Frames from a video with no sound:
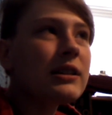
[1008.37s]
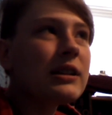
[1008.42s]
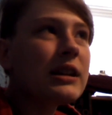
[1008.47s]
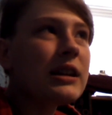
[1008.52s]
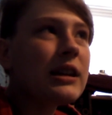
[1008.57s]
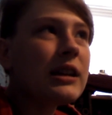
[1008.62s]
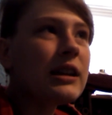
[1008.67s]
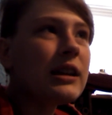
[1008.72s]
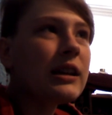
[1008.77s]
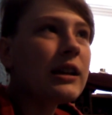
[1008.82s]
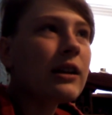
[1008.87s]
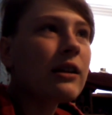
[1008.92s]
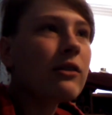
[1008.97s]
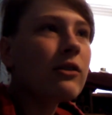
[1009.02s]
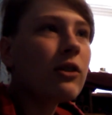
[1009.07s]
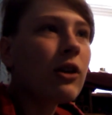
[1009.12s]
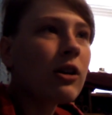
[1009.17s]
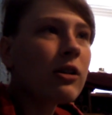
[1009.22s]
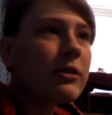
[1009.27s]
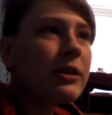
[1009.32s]
Uh, as
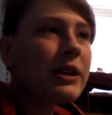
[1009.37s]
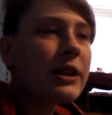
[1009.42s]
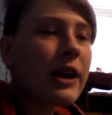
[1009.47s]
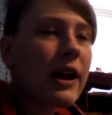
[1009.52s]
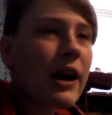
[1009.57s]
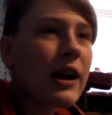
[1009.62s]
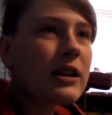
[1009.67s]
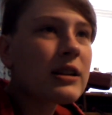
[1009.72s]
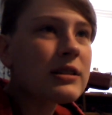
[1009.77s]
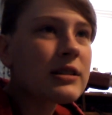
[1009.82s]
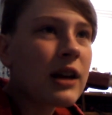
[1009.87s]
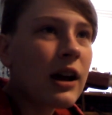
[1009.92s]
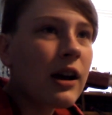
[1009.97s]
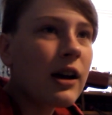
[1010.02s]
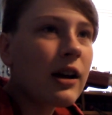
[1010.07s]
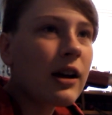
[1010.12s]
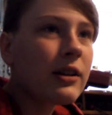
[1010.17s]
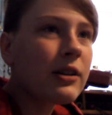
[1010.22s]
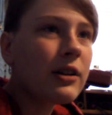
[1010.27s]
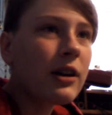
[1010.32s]
in, he
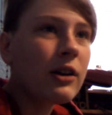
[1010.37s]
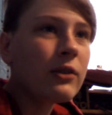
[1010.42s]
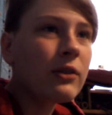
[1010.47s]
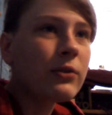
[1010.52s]
already had